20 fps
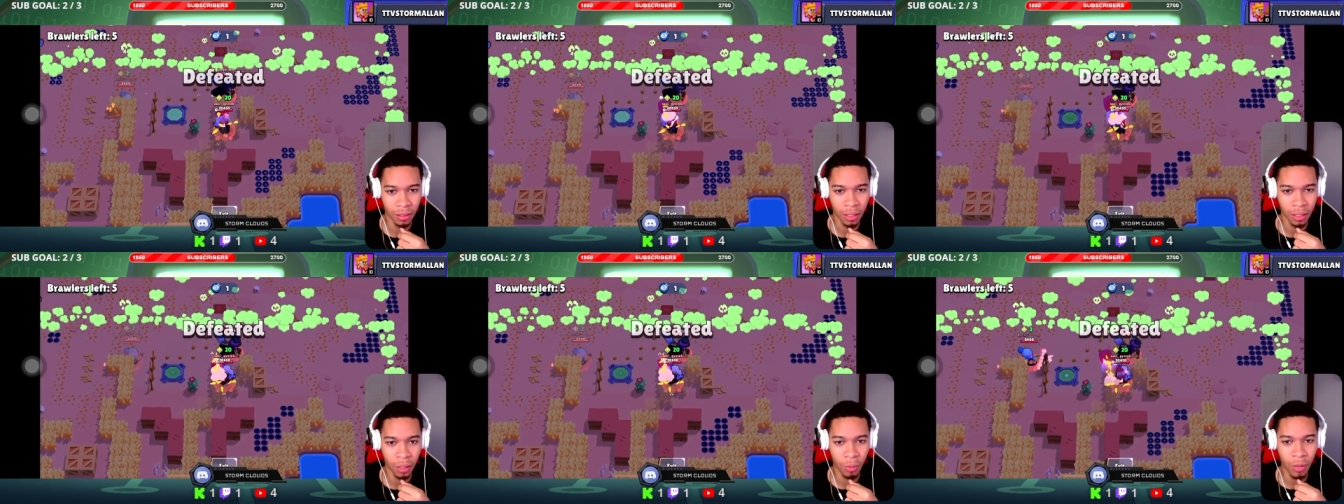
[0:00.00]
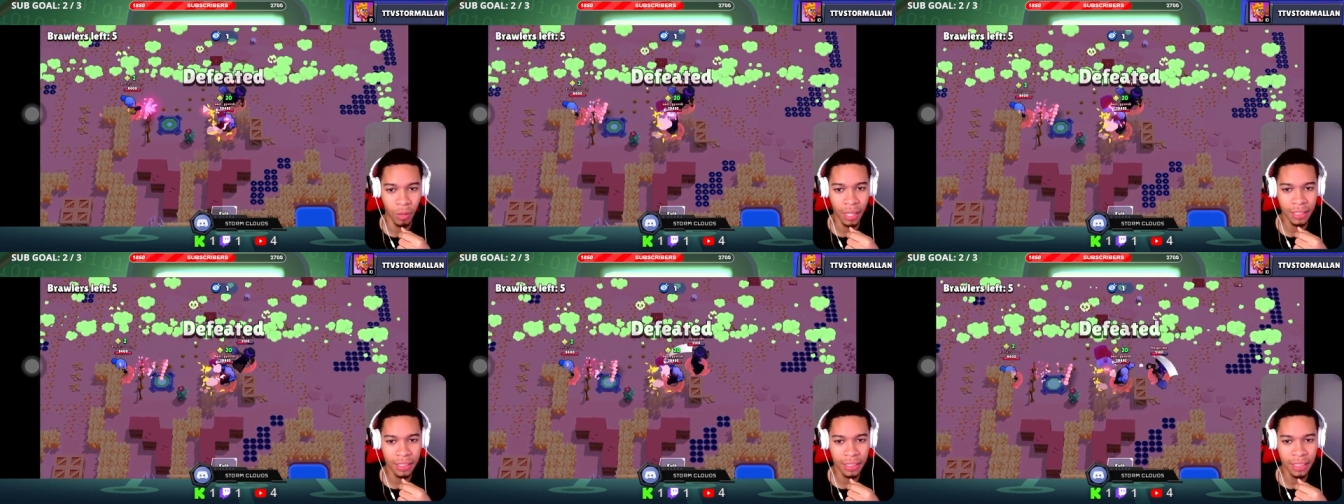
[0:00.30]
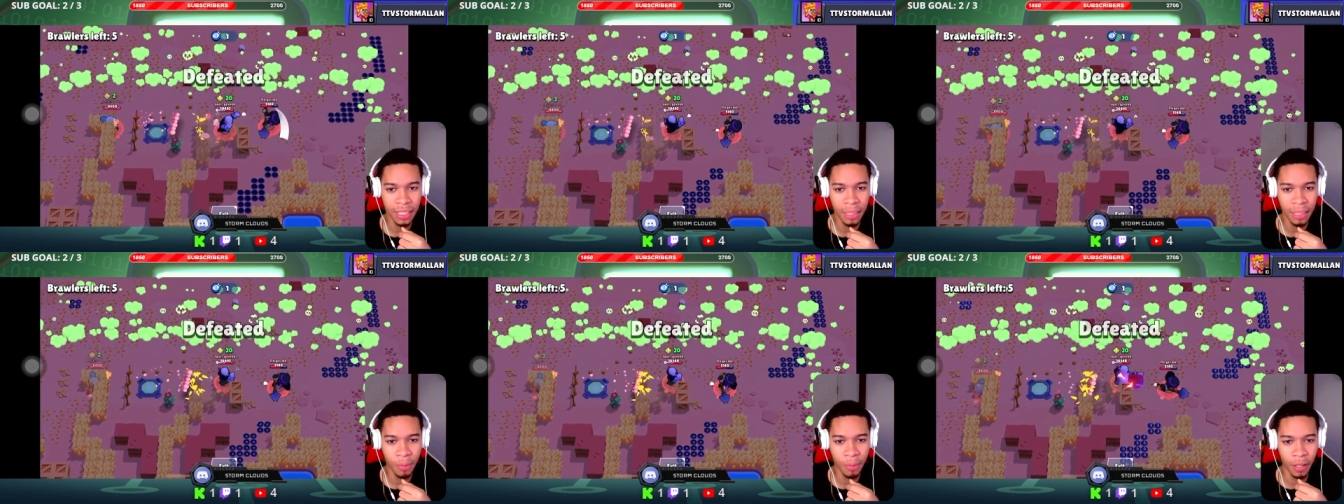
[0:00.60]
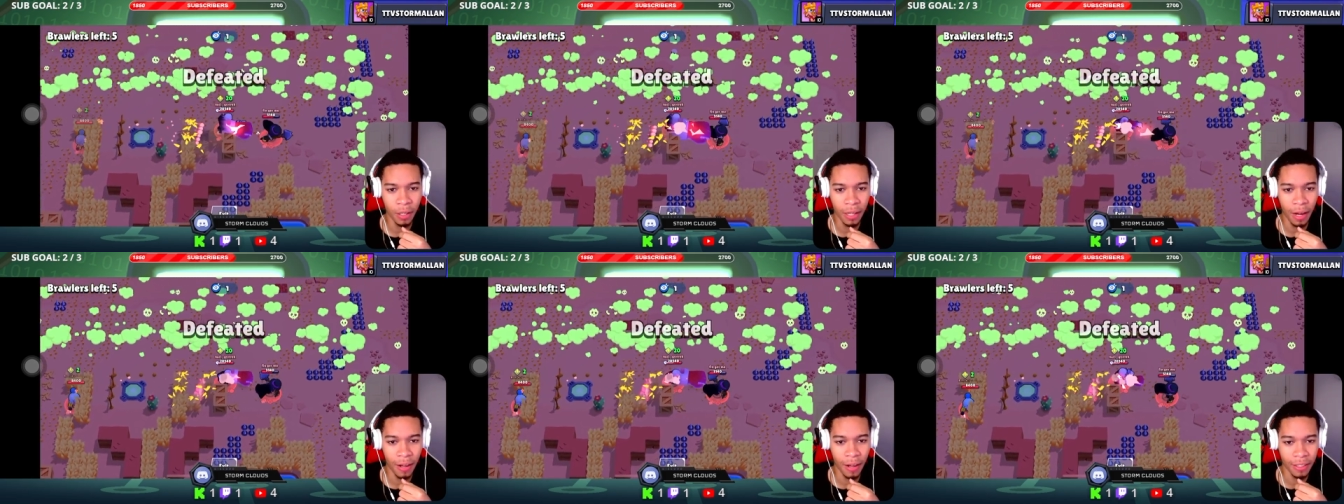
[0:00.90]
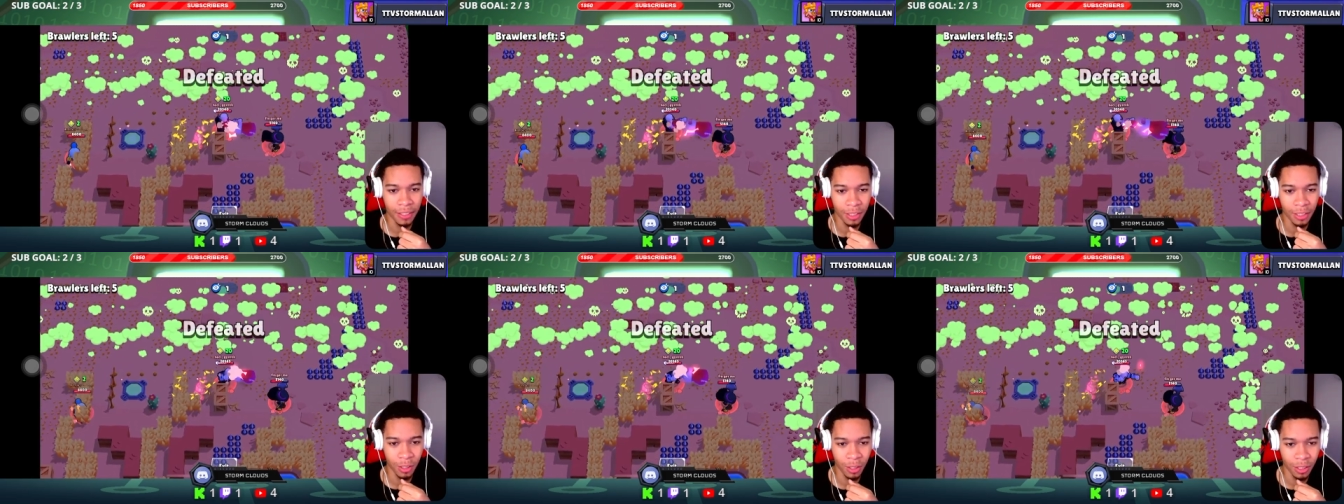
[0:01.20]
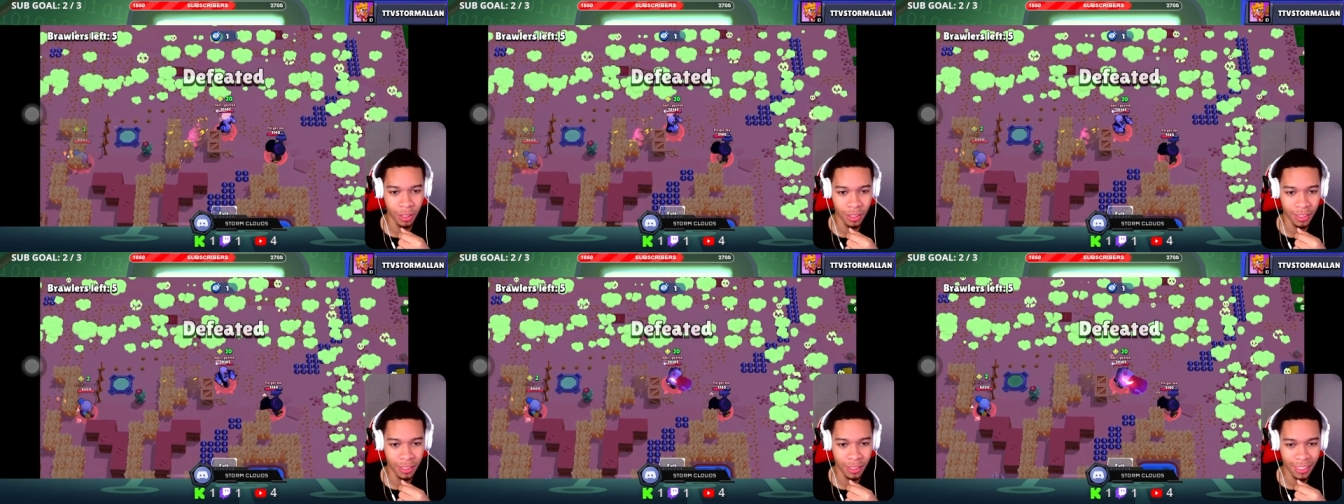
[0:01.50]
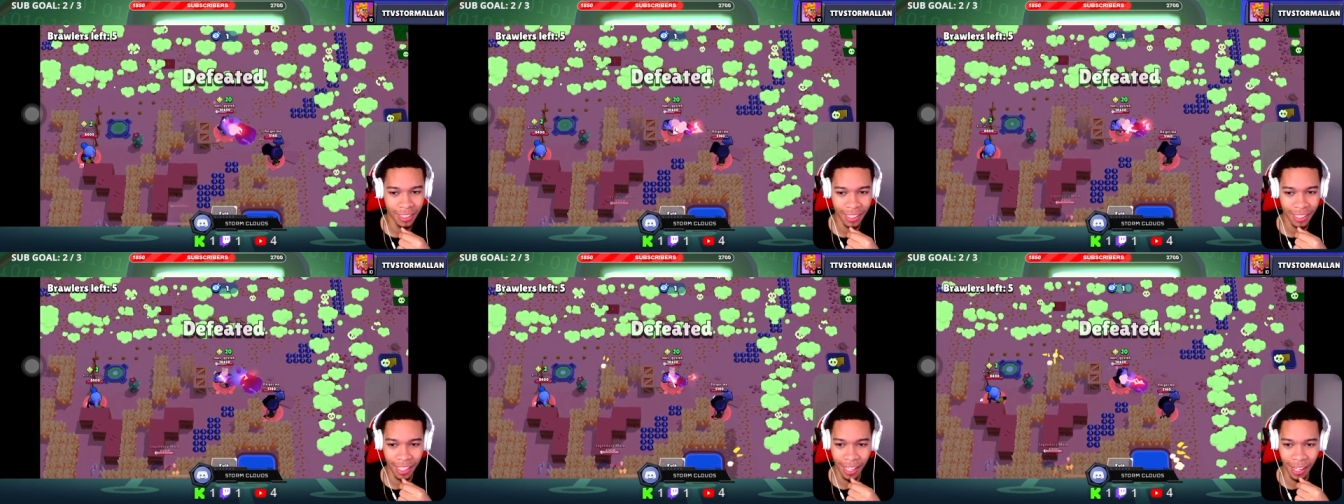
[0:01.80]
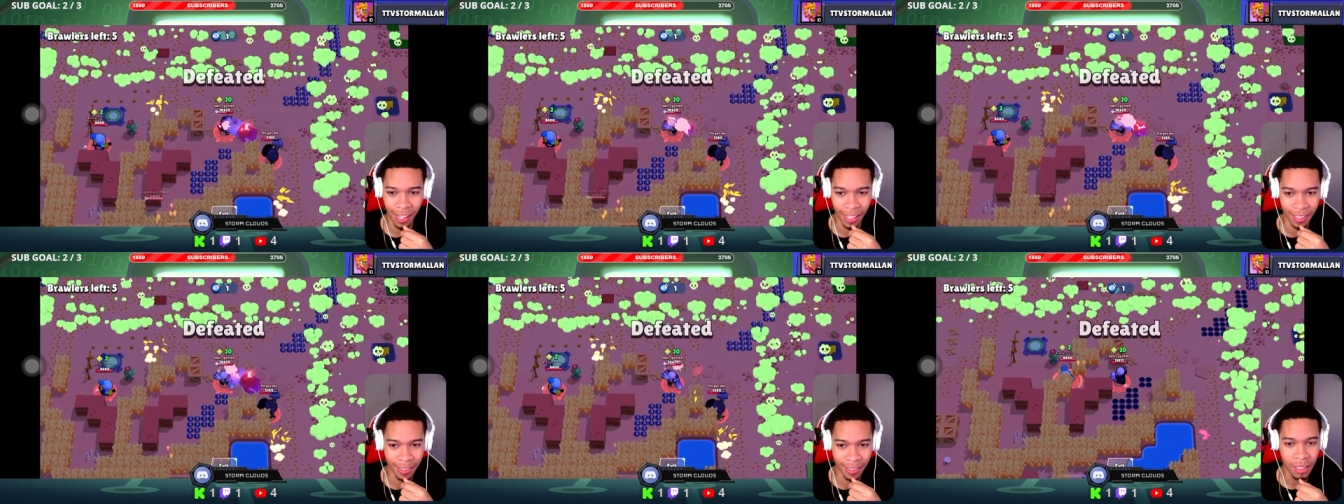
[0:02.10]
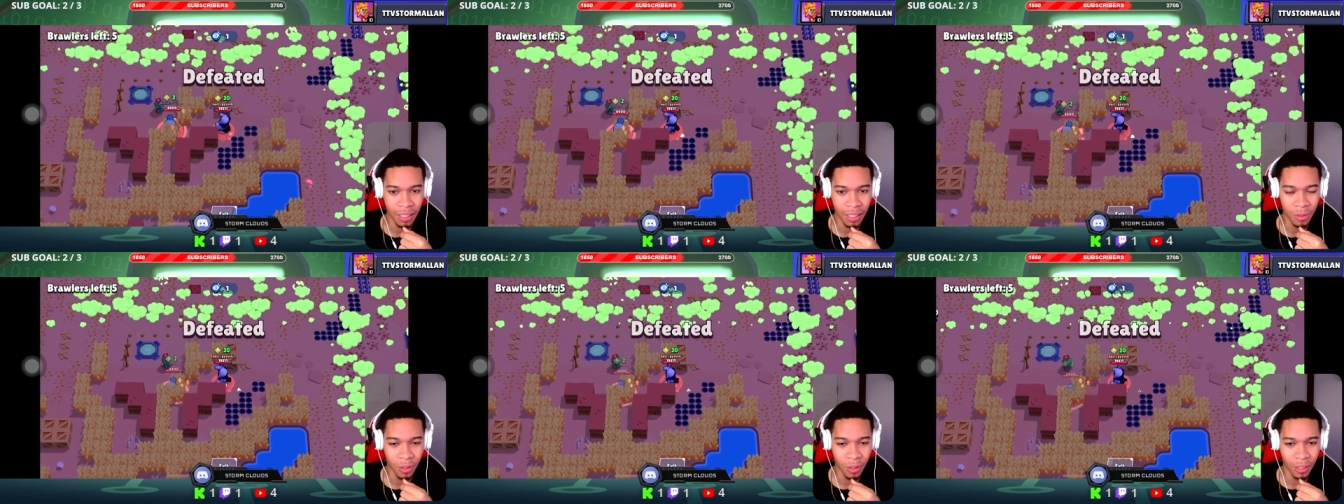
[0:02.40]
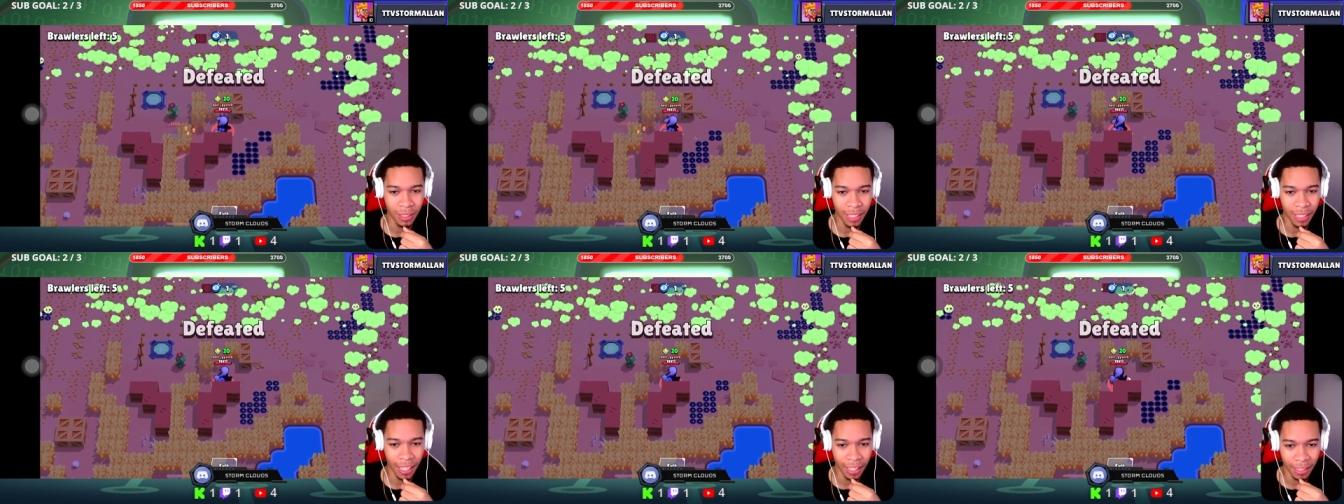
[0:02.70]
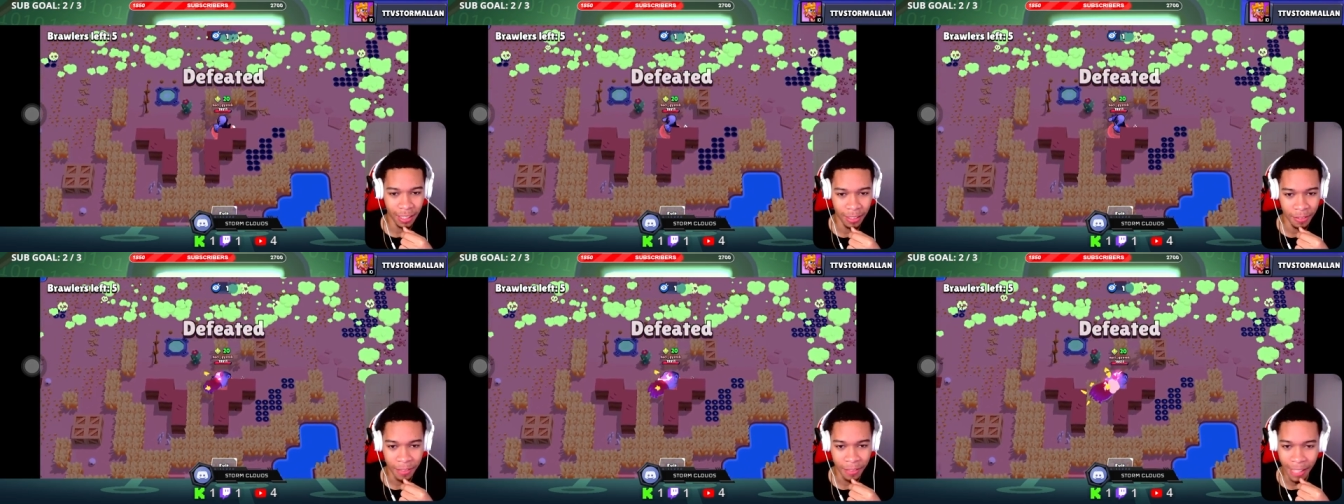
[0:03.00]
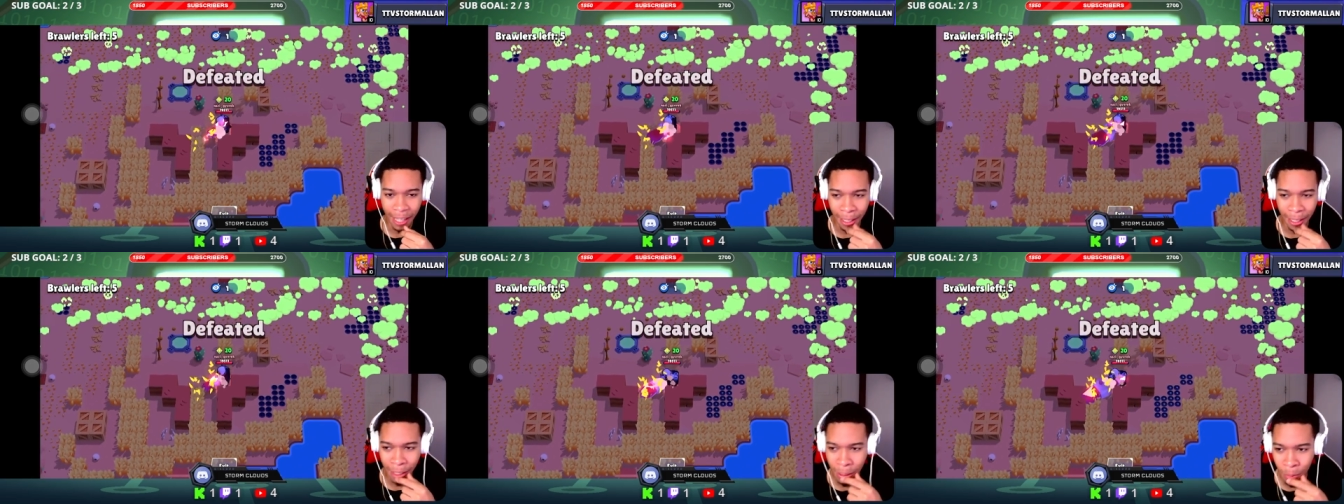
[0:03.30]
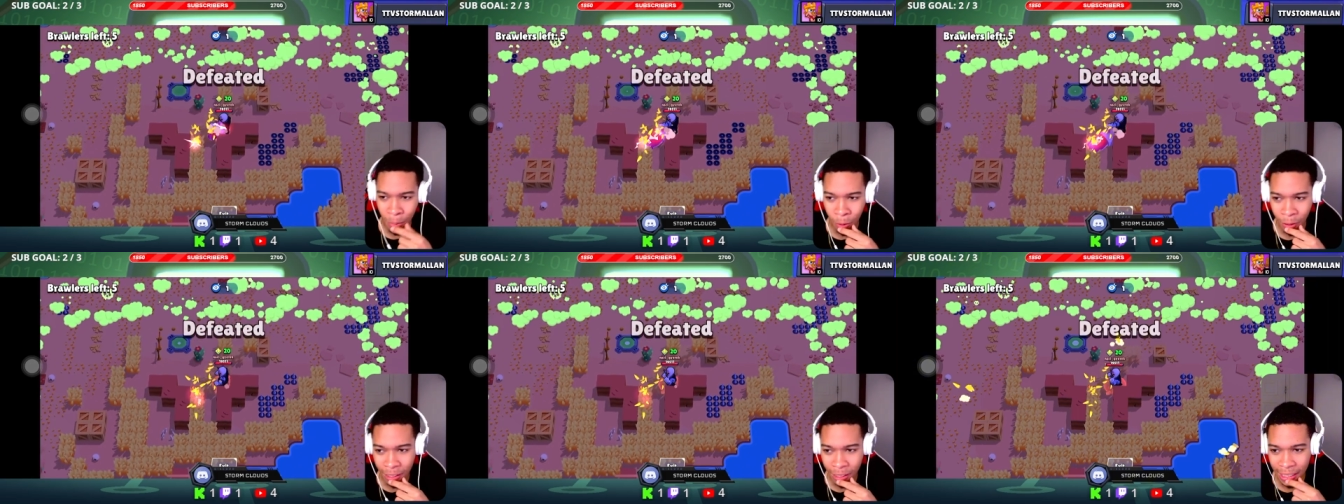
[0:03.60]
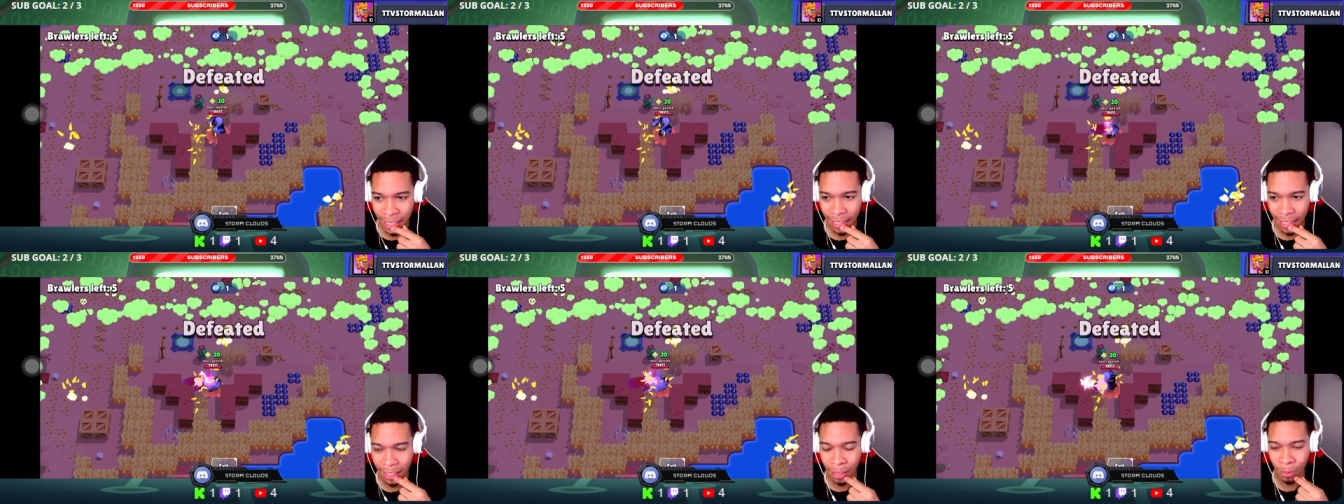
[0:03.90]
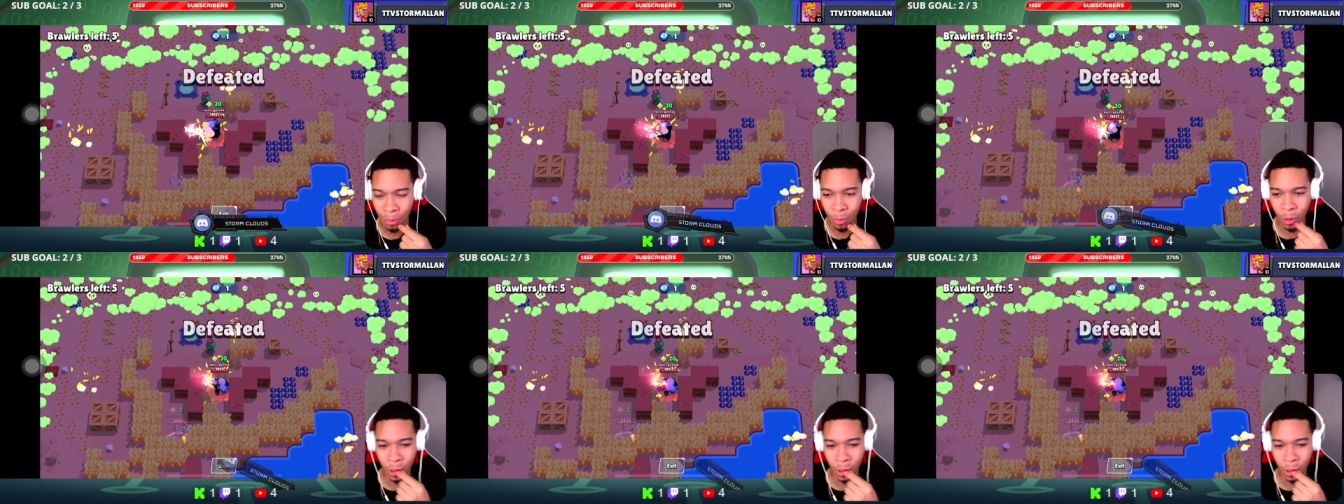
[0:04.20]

Why does he keep on? All right, Surge. All right, keeps on attacking. You can't keep on attacking, bro.